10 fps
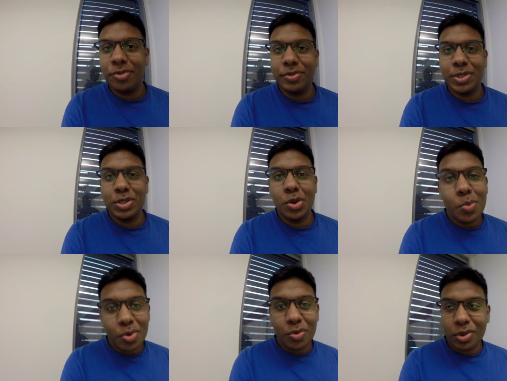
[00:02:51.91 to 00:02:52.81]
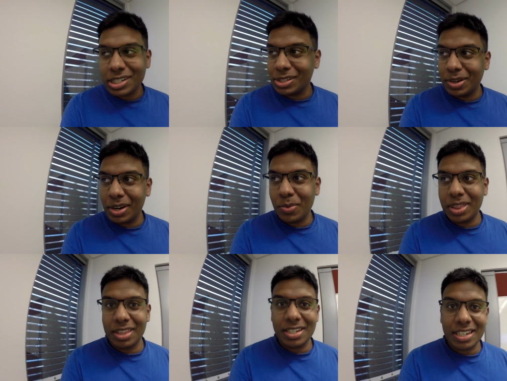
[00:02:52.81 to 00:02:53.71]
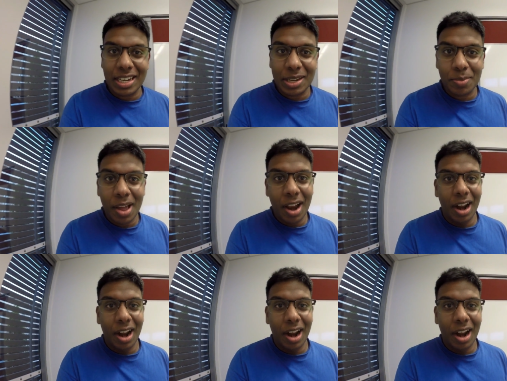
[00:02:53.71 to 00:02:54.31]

super frustrated with this team.